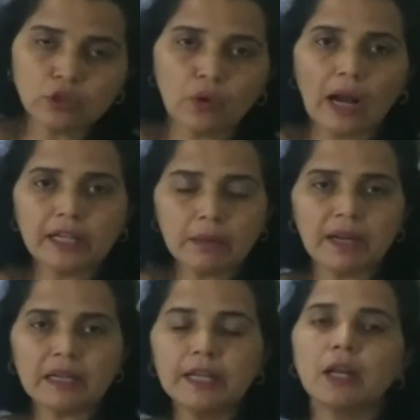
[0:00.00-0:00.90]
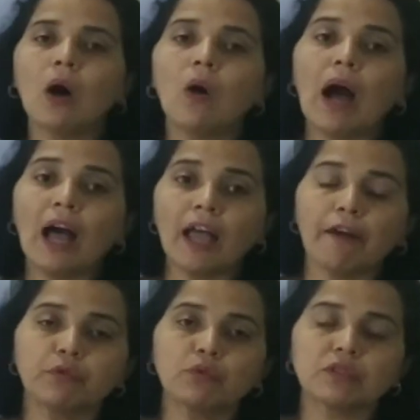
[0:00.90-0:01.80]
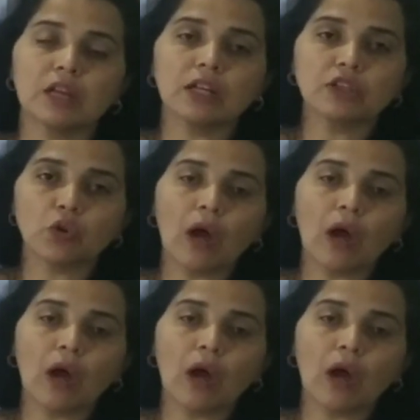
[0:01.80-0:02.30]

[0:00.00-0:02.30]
So ultimately now I have to search,